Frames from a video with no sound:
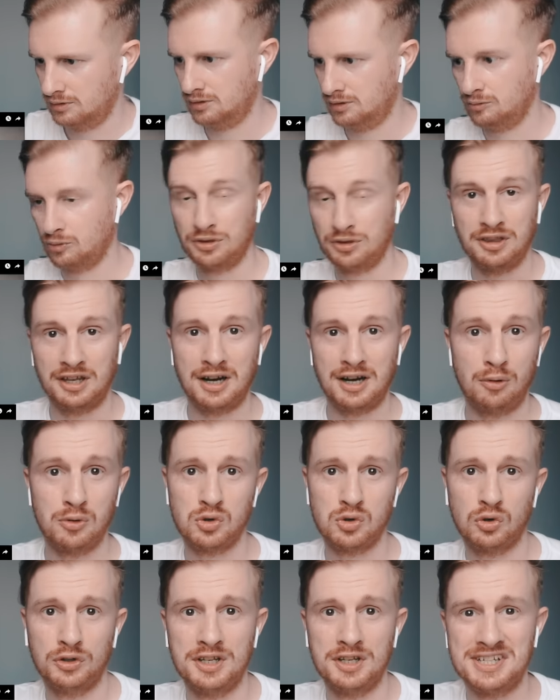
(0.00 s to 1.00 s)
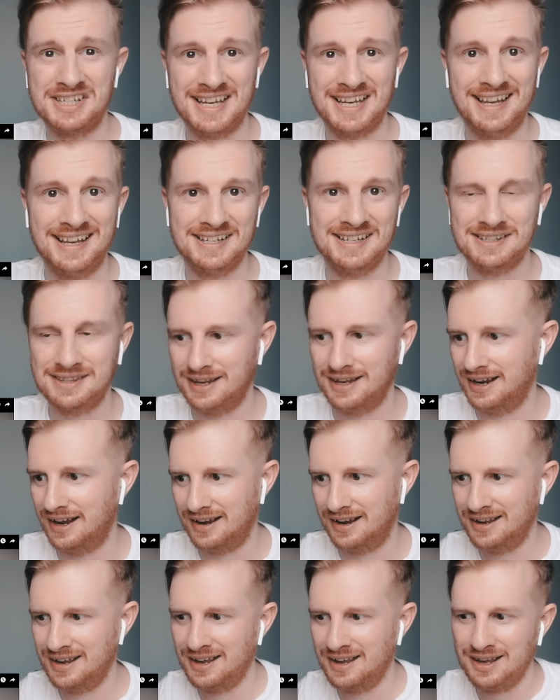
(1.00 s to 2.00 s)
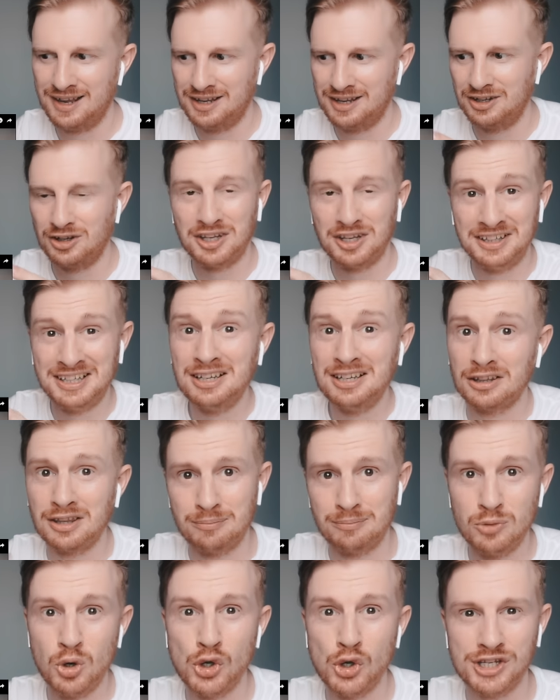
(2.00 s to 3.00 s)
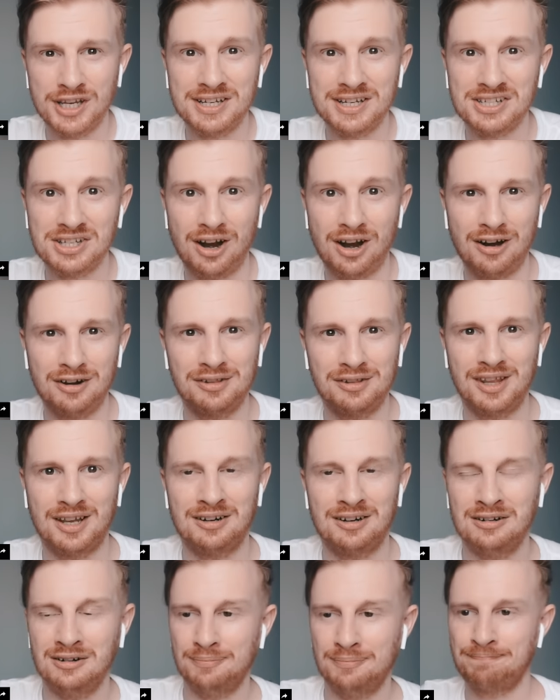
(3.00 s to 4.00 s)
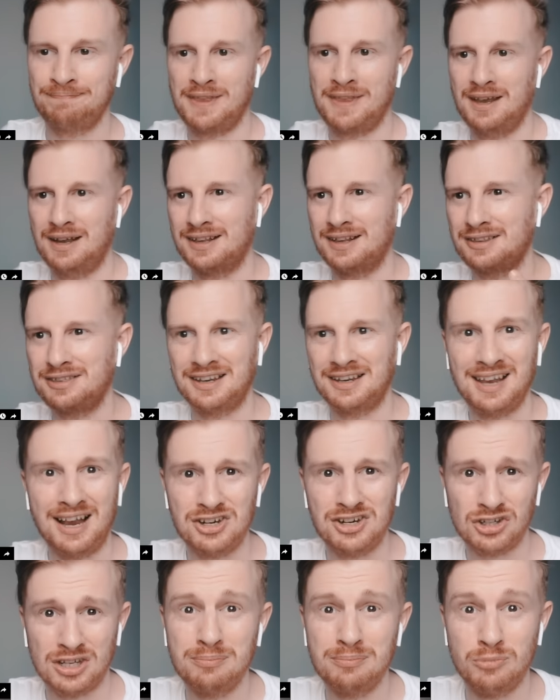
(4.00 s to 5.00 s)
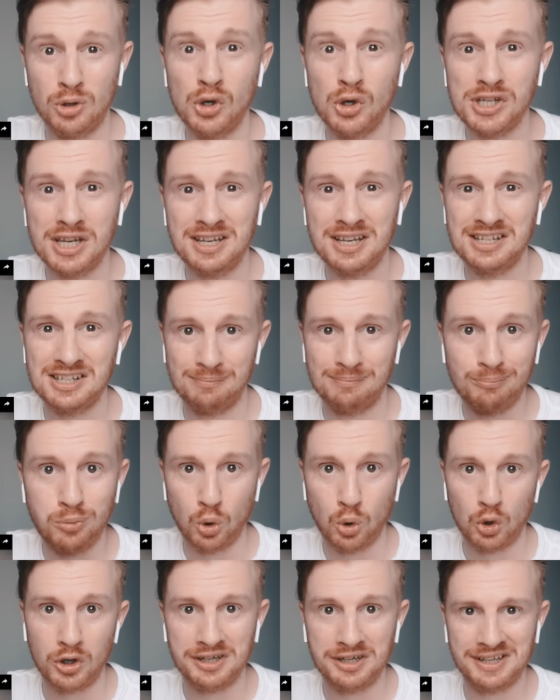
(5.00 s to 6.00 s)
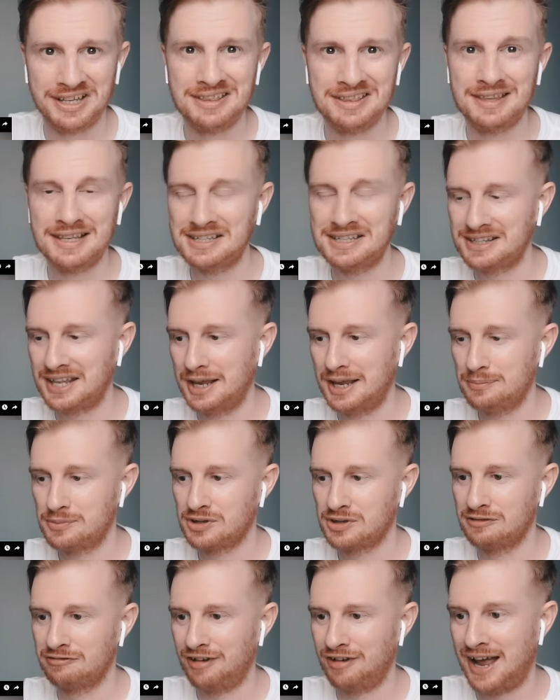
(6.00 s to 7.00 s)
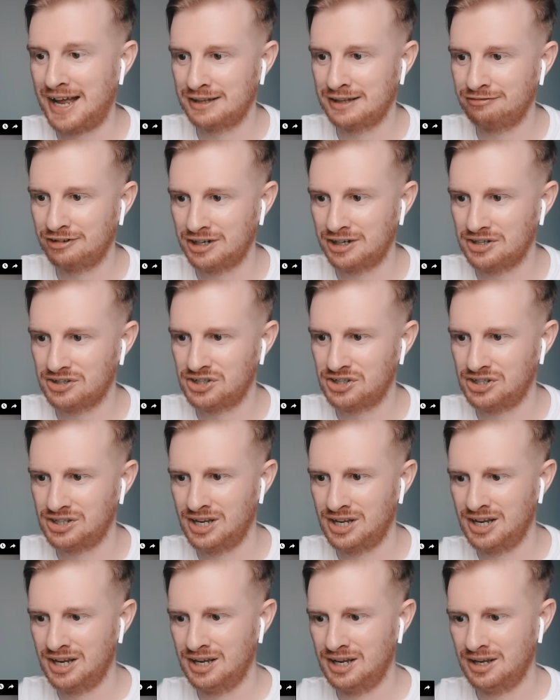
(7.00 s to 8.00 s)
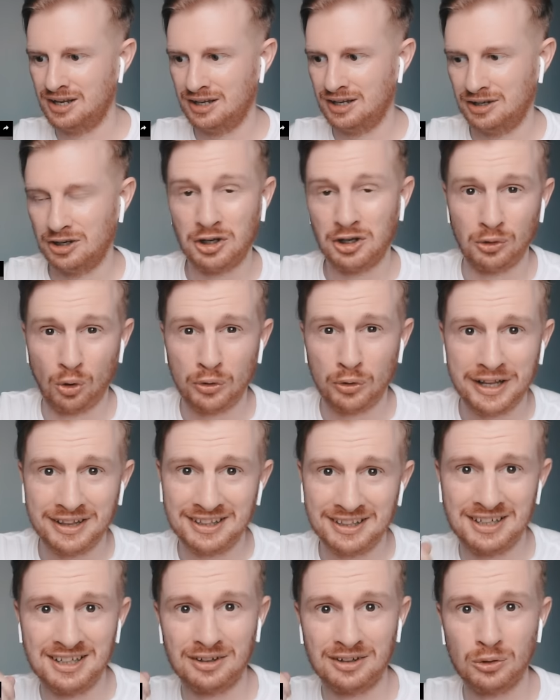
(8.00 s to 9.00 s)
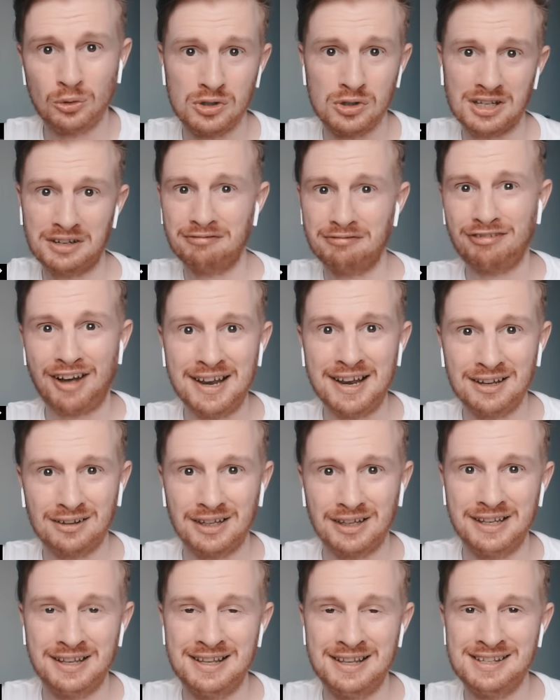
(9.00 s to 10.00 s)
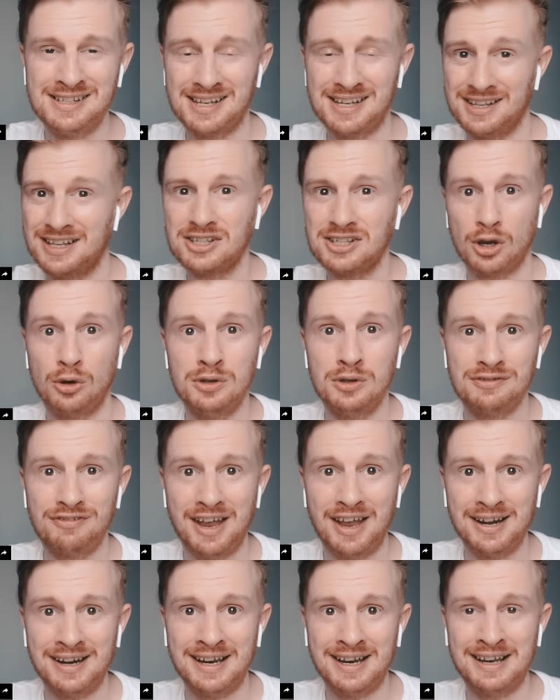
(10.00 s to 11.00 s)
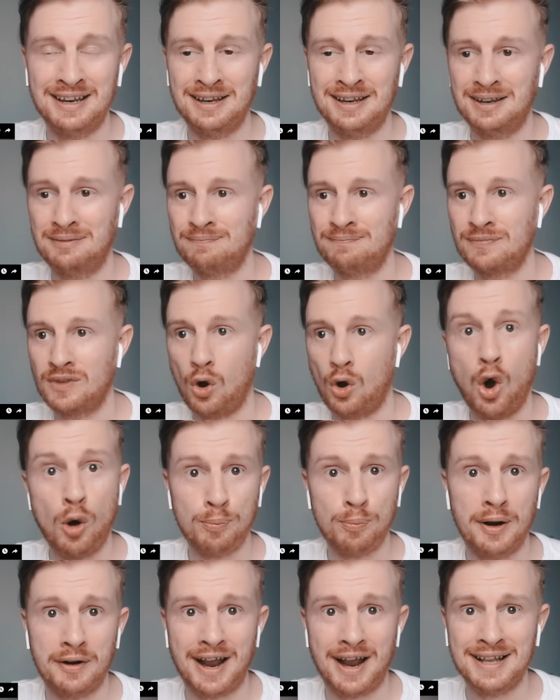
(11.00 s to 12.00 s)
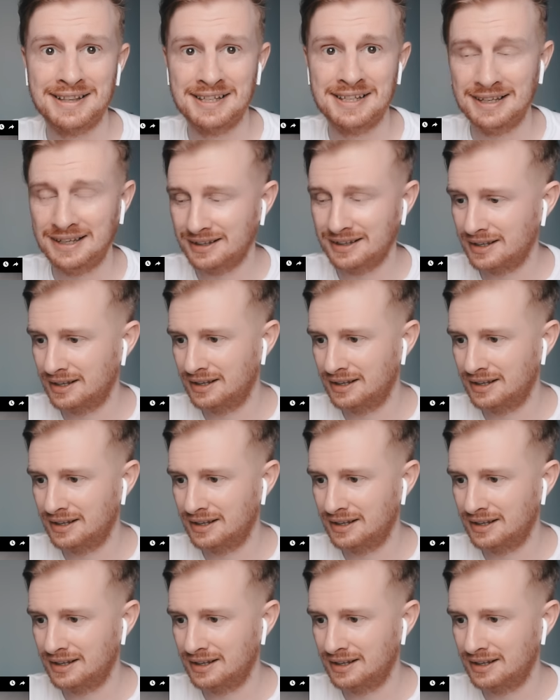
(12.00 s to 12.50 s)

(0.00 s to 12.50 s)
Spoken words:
One thing I was going to say is that you can hear the music starting there. And I think actually music is important in these types of adverts. You can already hear those like violins and it sounds very operatic.